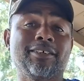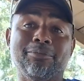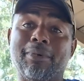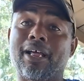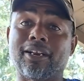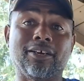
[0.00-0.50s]

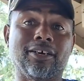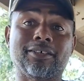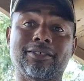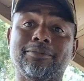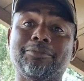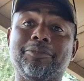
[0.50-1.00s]
By luck.
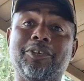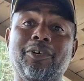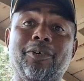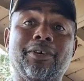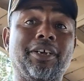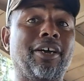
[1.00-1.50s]

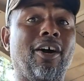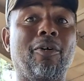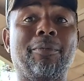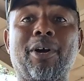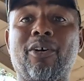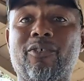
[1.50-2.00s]
It caught
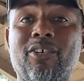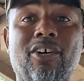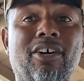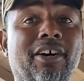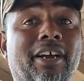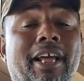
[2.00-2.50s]
me off
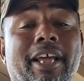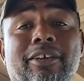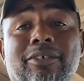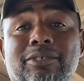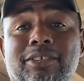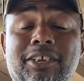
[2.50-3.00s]
guard. I ain't
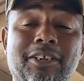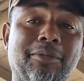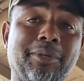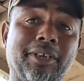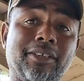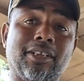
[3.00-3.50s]
gonna sit up
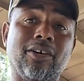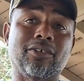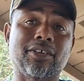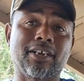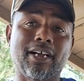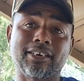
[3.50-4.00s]
here and say, oh
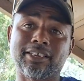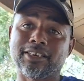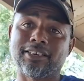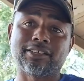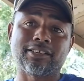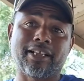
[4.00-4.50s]
yeah, I did
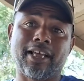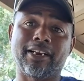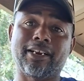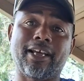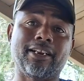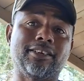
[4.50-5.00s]
this and that and
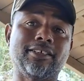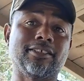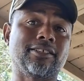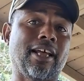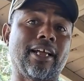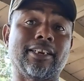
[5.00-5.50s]
that and
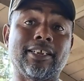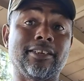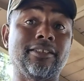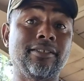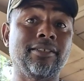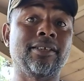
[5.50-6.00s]
this. I
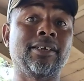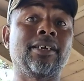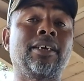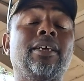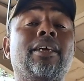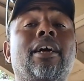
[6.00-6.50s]
didn't.
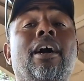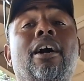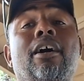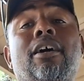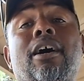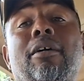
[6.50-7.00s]

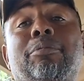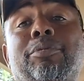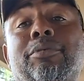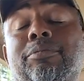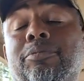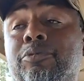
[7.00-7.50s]

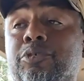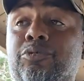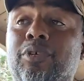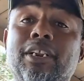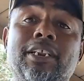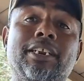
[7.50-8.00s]
Was
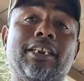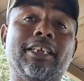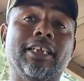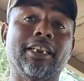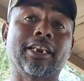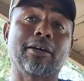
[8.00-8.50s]
reeling it
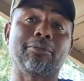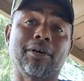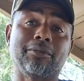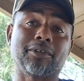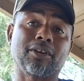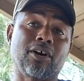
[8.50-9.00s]
in and I
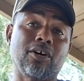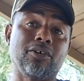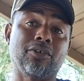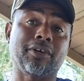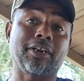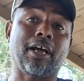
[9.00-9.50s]
bumped the
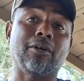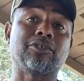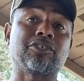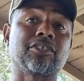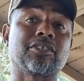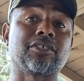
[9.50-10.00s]
log and I was
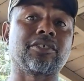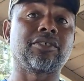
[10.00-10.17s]
just